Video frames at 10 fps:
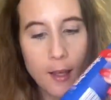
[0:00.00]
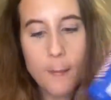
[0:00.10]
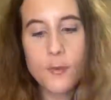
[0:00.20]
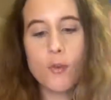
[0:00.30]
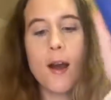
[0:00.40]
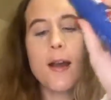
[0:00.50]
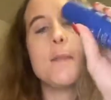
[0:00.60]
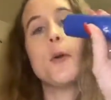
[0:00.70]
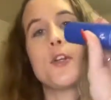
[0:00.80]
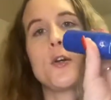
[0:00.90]
yeah, dry
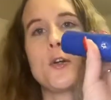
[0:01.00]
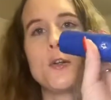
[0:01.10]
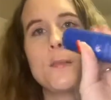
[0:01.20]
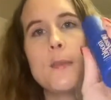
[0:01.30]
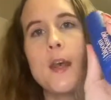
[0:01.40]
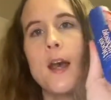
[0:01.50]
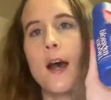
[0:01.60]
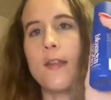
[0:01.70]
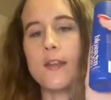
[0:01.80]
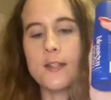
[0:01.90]
body oil,
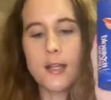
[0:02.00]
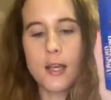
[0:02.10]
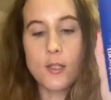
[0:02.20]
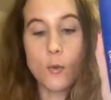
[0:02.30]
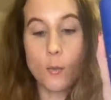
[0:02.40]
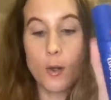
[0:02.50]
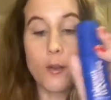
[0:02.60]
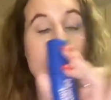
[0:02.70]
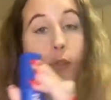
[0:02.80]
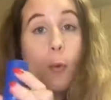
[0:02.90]
and this is
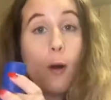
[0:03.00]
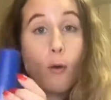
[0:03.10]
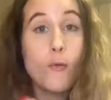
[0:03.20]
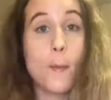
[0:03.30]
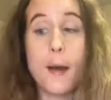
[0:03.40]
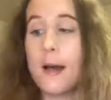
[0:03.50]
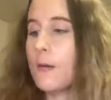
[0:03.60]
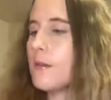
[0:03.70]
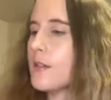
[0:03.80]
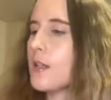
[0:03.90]
worth
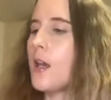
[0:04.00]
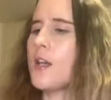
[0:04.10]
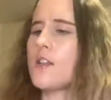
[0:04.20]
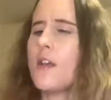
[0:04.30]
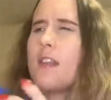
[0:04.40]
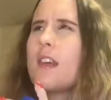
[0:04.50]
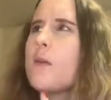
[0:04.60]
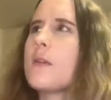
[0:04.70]
£12. So I think it